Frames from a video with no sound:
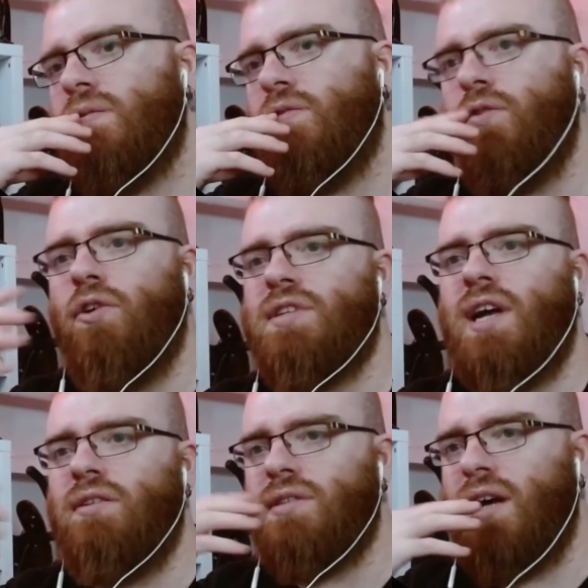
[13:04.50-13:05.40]
For the
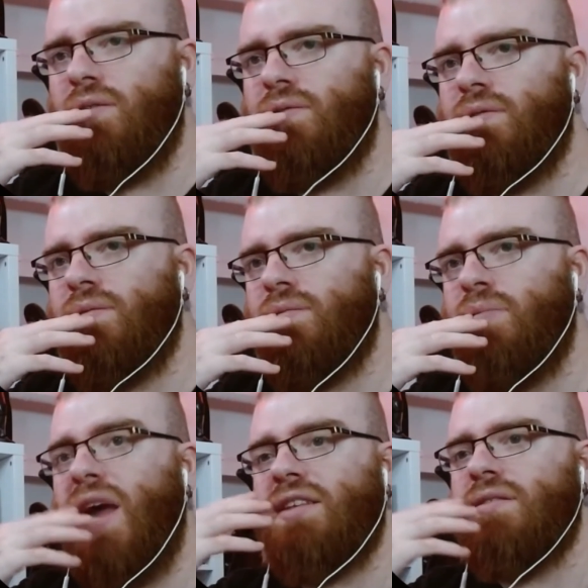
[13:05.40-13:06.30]
Cylons, kind of.
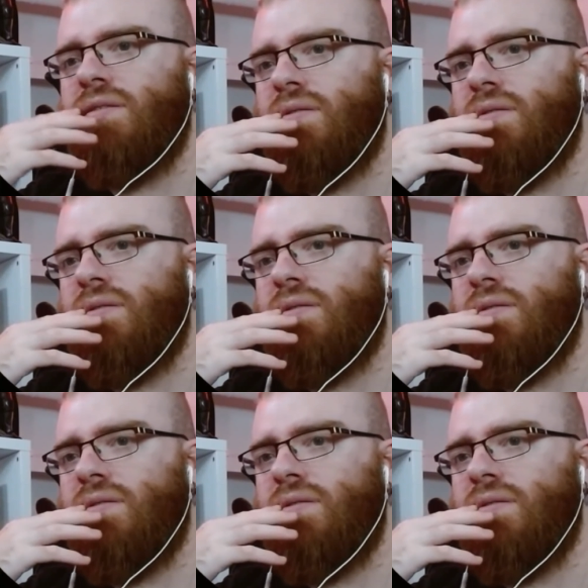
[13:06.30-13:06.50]
Pets.